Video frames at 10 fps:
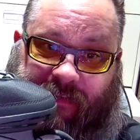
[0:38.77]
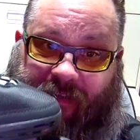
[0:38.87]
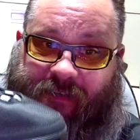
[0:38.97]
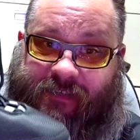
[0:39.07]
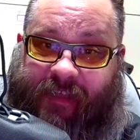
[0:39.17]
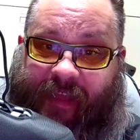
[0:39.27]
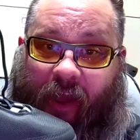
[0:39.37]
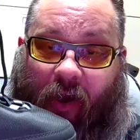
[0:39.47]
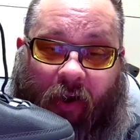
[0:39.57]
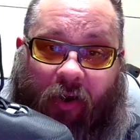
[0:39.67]
because they
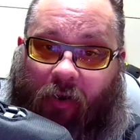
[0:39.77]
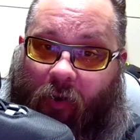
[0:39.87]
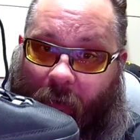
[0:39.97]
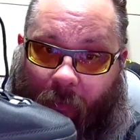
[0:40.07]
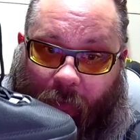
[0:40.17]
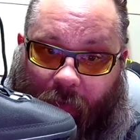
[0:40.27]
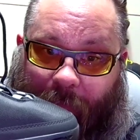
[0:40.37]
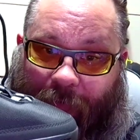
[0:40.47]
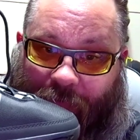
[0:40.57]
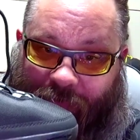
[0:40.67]
are
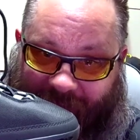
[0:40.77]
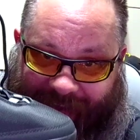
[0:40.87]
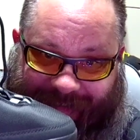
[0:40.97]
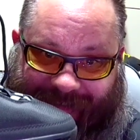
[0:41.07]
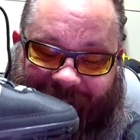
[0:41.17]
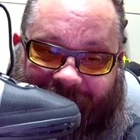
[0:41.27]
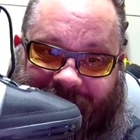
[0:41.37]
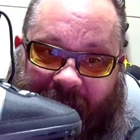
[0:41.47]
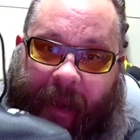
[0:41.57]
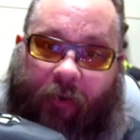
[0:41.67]
horrible skates. They are
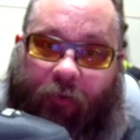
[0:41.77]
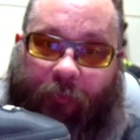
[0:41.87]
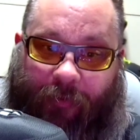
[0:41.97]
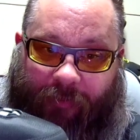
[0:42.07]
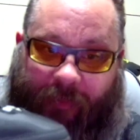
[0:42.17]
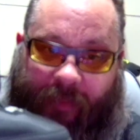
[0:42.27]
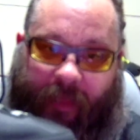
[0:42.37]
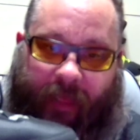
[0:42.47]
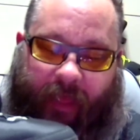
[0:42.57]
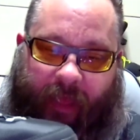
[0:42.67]
terrible.
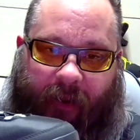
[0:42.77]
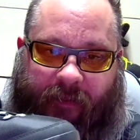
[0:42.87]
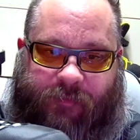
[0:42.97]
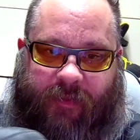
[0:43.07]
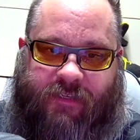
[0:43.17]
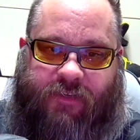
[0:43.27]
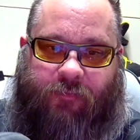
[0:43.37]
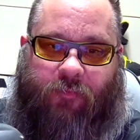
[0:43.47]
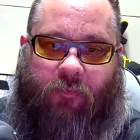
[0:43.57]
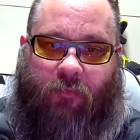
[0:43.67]
And I'll explain to
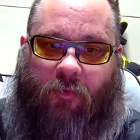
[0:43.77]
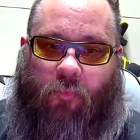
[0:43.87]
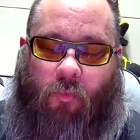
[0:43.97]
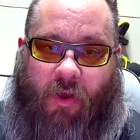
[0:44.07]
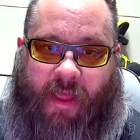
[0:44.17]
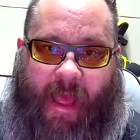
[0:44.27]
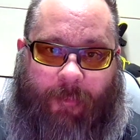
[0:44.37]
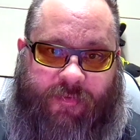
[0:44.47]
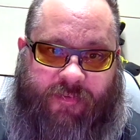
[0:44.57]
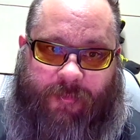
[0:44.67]
you what
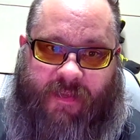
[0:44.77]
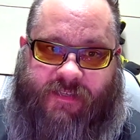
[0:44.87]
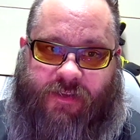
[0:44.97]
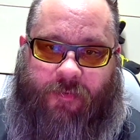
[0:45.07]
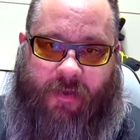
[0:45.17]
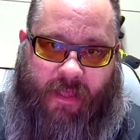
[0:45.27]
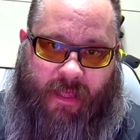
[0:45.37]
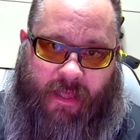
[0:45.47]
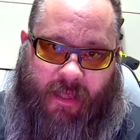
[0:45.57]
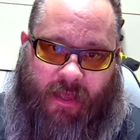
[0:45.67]
happened to me. So
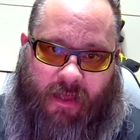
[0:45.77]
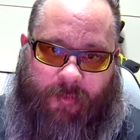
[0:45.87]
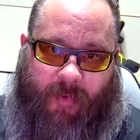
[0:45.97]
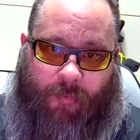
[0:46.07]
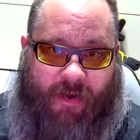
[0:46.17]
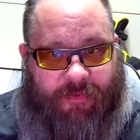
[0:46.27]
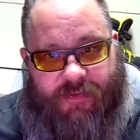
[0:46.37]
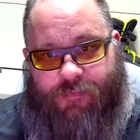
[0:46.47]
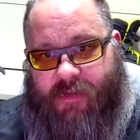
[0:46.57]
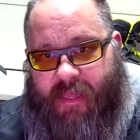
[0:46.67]
I went out
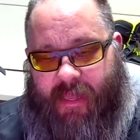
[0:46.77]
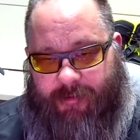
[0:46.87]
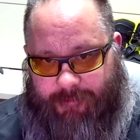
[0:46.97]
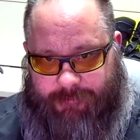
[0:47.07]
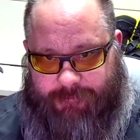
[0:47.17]
this weekend,